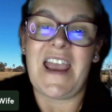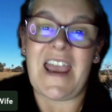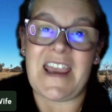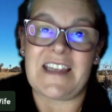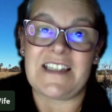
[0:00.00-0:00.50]

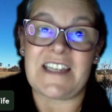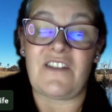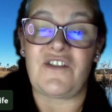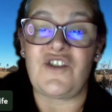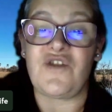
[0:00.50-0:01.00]
And
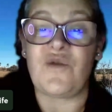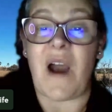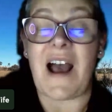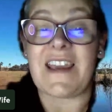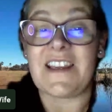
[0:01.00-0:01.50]
if
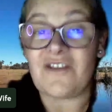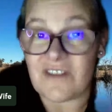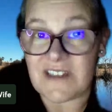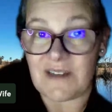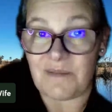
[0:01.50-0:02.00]
you are
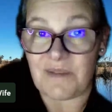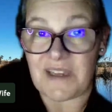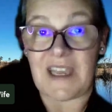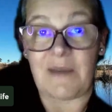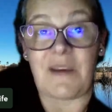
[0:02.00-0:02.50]
interested in
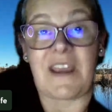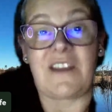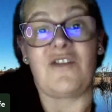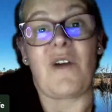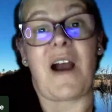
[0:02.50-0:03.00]
beekeeping
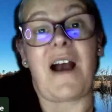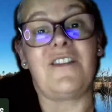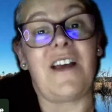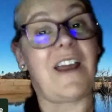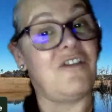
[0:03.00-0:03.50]
and you
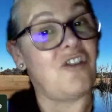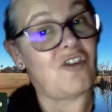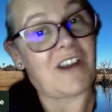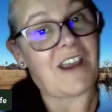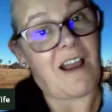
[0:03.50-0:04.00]
are not
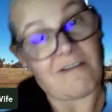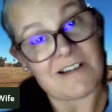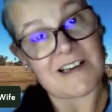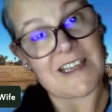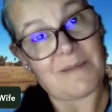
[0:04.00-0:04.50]

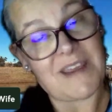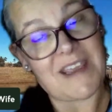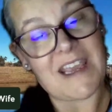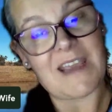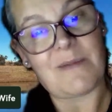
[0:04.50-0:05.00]
currently a
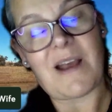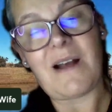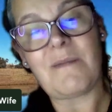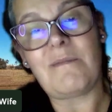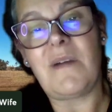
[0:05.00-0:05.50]
beekeeper,
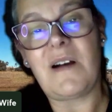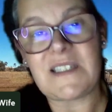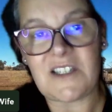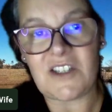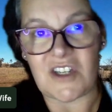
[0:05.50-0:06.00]
my
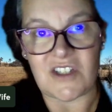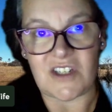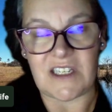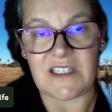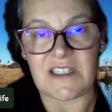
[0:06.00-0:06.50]
suggestion
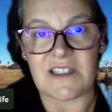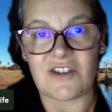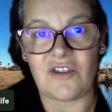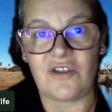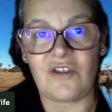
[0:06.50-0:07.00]
is
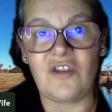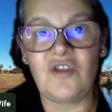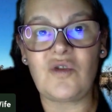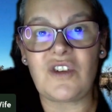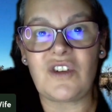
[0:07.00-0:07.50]
to
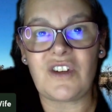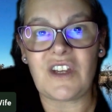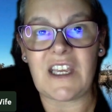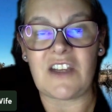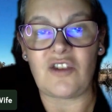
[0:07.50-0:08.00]
look
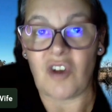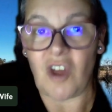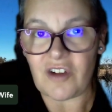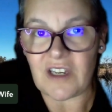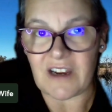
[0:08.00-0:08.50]
in your
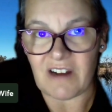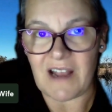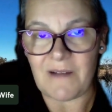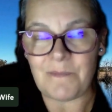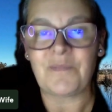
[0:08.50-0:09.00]
local area
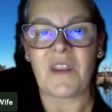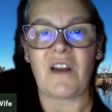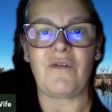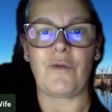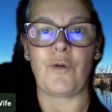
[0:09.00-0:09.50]

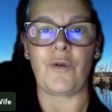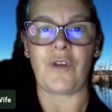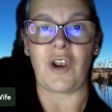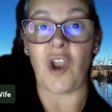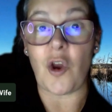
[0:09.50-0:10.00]
for the
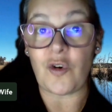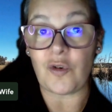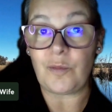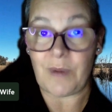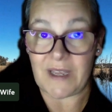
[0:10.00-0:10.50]

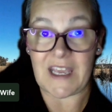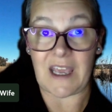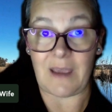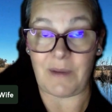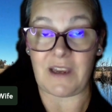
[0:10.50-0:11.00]
local
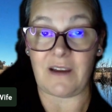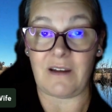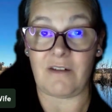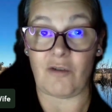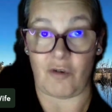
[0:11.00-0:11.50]
beekeeping
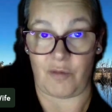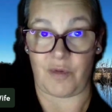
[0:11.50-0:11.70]
group.